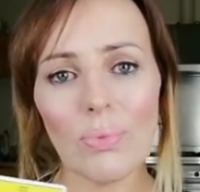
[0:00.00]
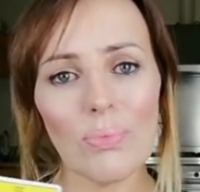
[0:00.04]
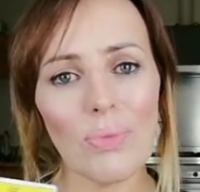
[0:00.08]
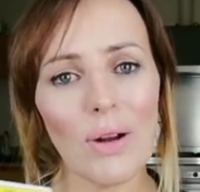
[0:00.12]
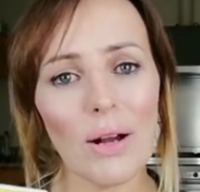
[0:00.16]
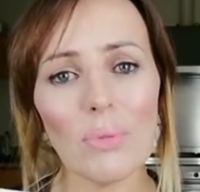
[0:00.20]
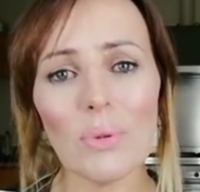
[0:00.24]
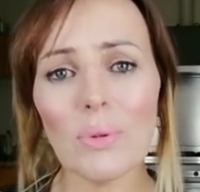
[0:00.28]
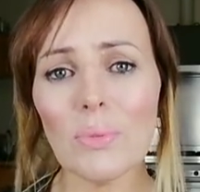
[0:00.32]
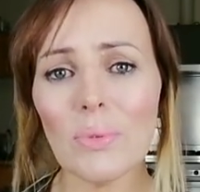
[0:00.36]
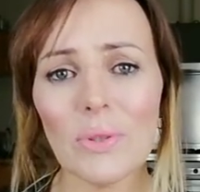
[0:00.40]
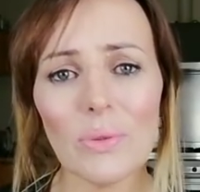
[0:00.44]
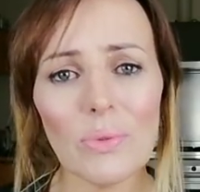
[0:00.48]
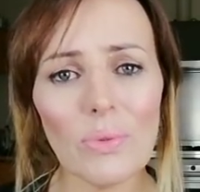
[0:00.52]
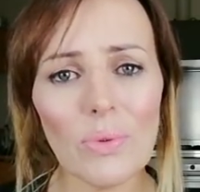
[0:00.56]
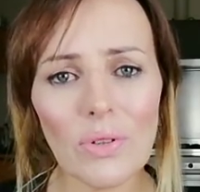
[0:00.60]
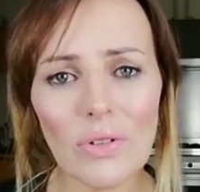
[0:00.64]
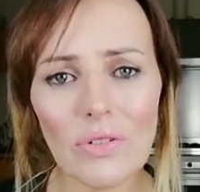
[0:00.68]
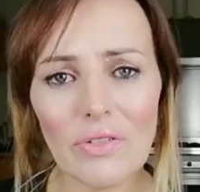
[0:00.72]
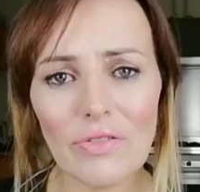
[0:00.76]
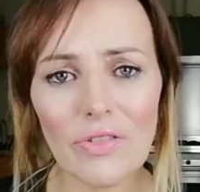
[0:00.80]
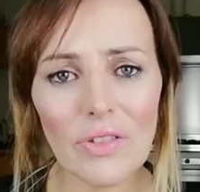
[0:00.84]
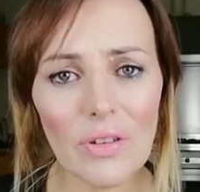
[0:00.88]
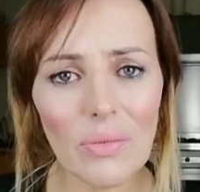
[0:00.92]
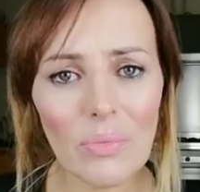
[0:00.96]
probably one
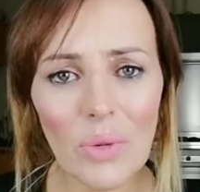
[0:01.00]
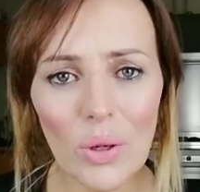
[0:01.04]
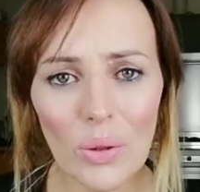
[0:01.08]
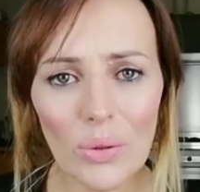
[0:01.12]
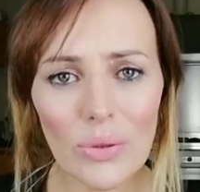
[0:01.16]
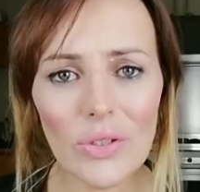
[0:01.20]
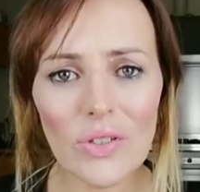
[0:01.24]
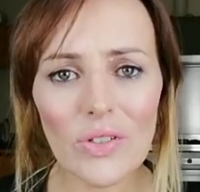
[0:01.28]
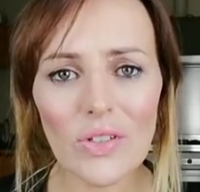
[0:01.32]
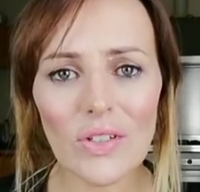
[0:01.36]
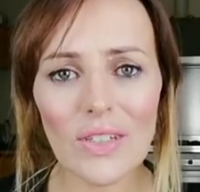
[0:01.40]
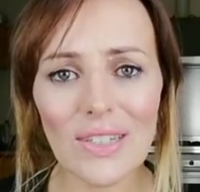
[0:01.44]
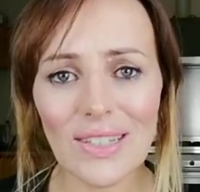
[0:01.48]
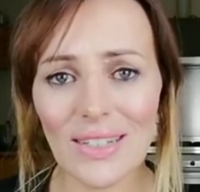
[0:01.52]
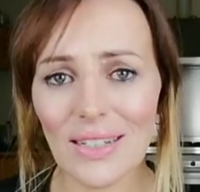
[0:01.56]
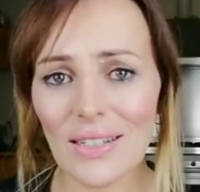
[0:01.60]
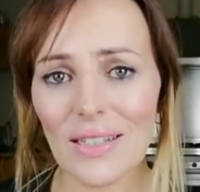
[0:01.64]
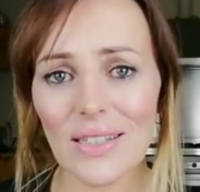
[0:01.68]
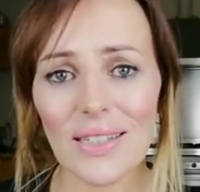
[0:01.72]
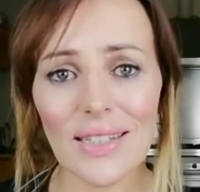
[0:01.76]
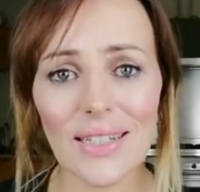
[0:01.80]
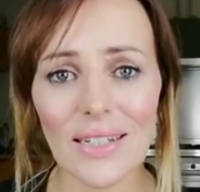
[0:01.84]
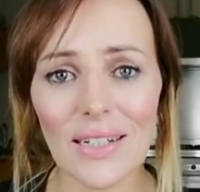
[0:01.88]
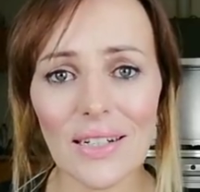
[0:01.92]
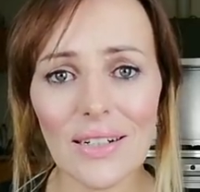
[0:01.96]
of the most
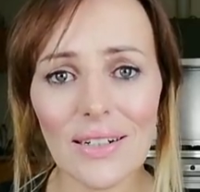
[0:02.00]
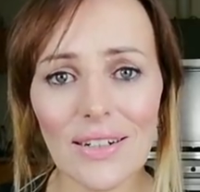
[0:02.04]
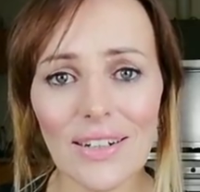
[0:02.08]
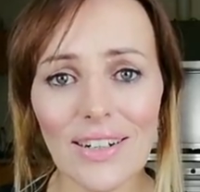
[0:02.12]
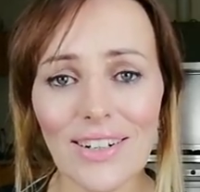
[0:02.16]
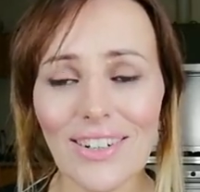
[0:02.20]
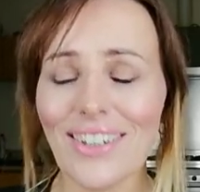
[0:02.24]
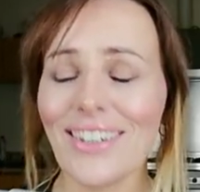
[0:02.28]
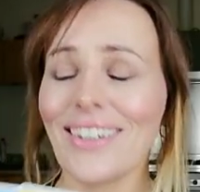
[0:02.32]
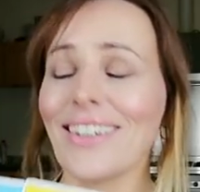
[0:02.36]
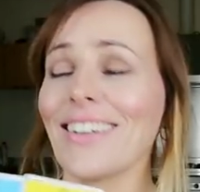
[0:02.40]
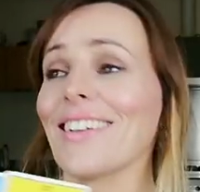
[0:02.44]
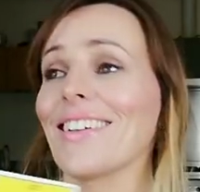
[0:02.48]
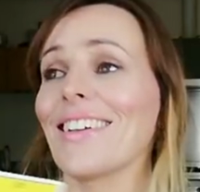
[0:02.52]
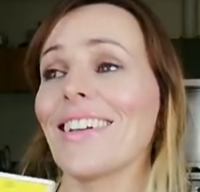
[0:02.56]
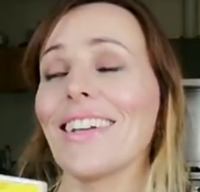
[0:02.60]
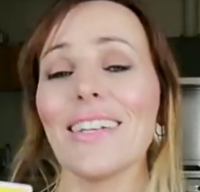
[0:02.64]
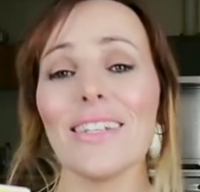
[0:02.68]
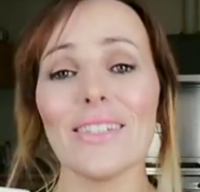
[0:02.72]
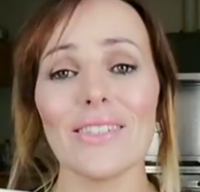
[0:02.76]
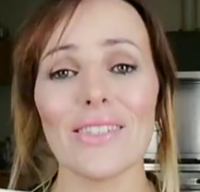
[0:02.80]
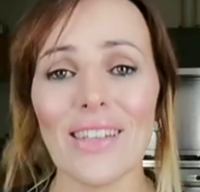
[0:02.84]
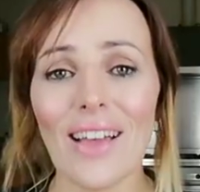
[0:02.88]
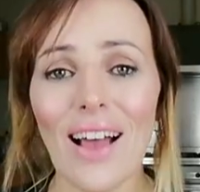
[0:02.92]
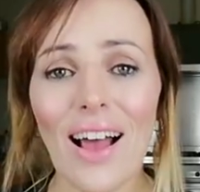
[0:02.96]
sincere
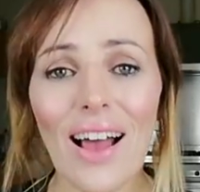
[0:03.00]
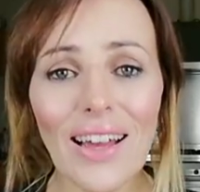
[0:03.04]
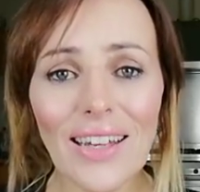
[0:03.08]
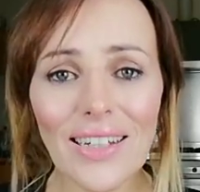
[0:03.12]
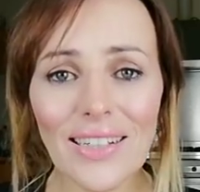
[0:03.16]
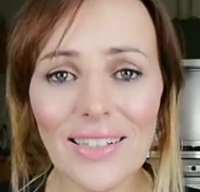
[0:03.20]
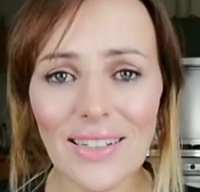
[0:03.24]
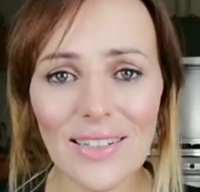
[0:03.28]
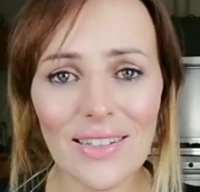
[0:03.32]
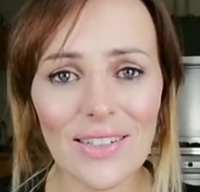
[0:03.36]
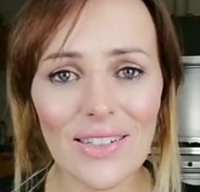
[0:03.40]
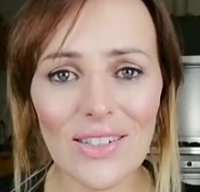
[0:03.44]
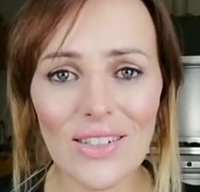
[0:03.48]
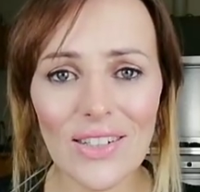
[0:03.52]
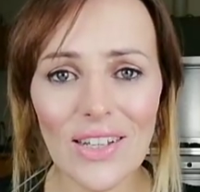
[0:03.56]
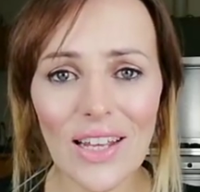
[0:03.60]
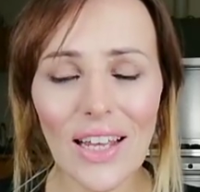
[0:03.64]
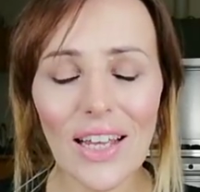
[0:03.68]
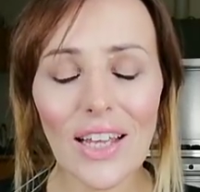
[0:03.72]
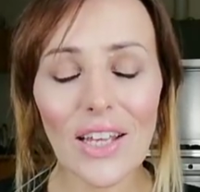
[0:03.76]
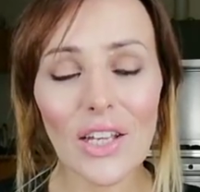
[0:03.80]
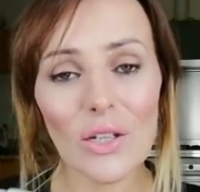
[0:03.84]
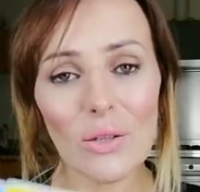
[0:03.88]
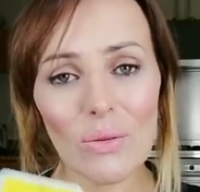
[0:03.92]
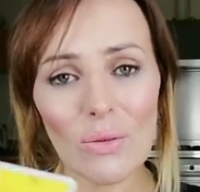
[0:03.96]
signs.
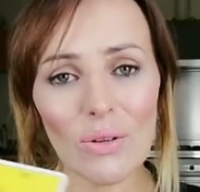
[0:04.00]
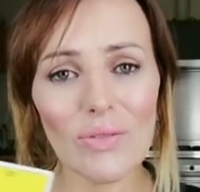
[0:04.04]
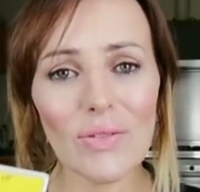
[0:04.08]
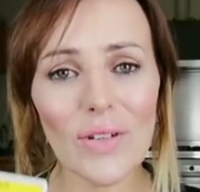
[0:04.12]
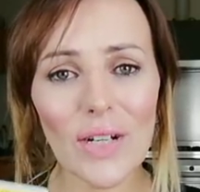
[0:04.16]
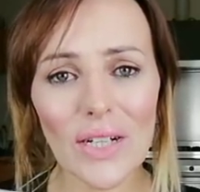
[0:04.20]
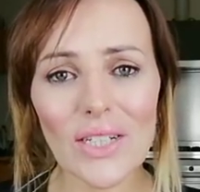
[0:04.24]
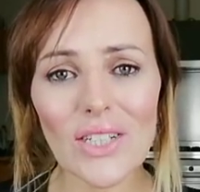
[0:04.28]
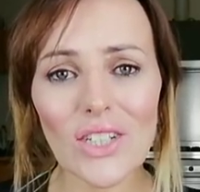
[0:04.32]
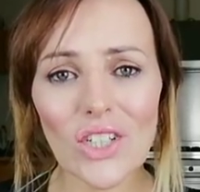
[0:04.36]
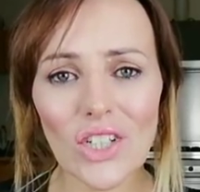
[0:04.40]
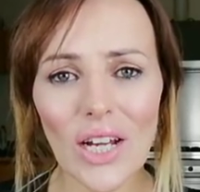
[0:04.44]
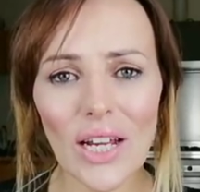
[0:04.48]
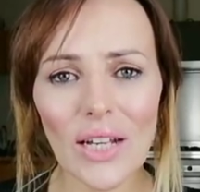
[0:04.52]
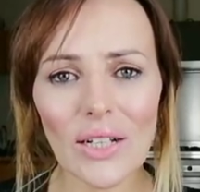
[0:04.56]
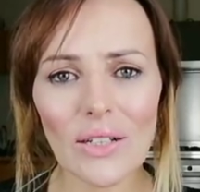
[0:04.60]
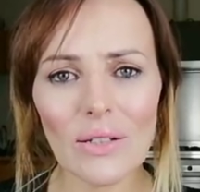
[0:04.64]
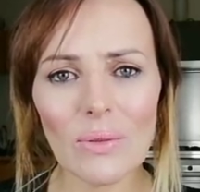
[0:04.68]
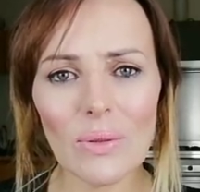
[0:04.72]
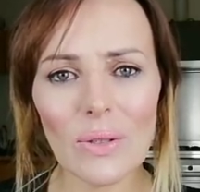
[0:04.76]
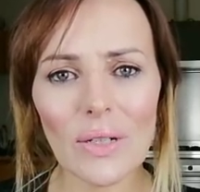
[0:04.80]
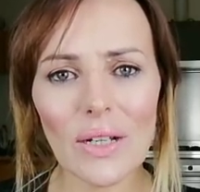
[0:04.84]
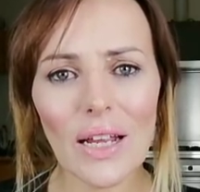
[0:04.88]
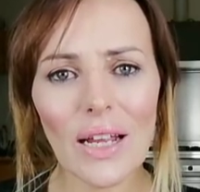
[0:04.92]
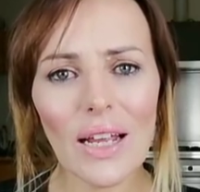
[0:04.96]
You are very
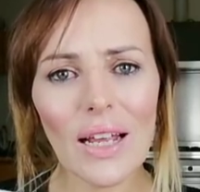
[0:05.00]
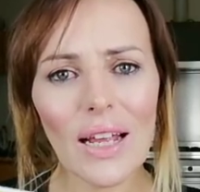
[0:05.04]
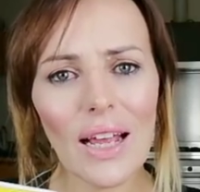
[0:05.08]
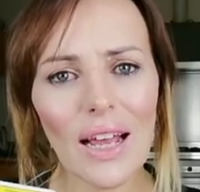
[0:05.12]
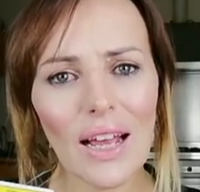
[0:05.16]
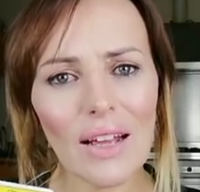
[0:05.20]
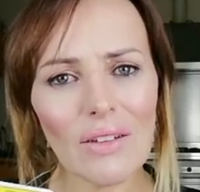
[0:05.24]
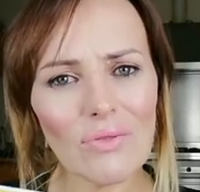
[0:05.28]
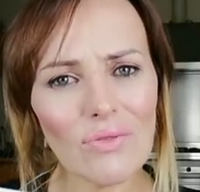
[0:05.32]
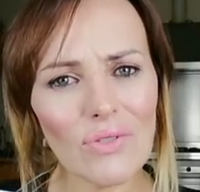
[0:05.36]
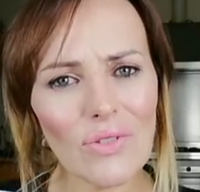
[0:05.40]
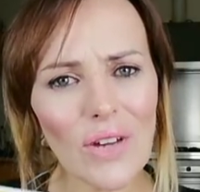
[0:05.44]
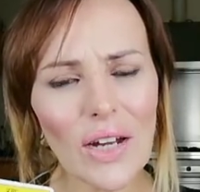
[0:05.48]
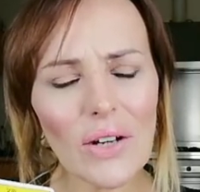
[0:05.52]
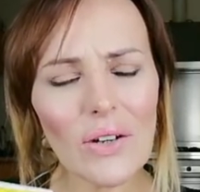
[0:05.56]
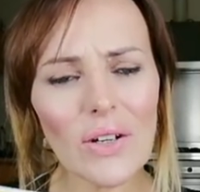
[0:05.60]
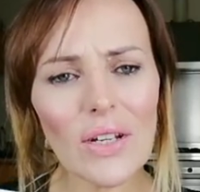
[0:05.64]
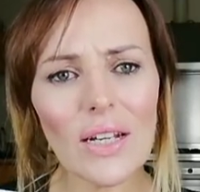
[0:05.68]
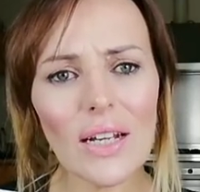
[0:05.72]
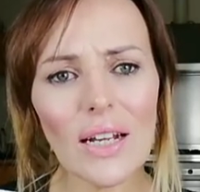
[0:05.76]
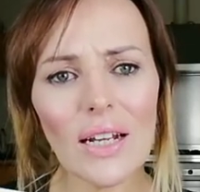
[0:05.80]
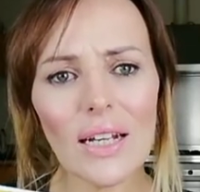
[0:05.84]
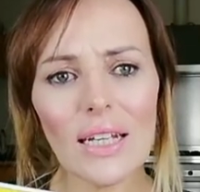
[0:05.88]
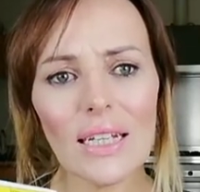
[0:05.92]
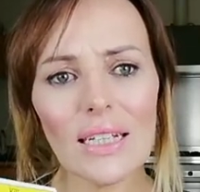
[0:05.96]
genuine and
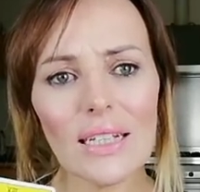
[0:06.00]
very,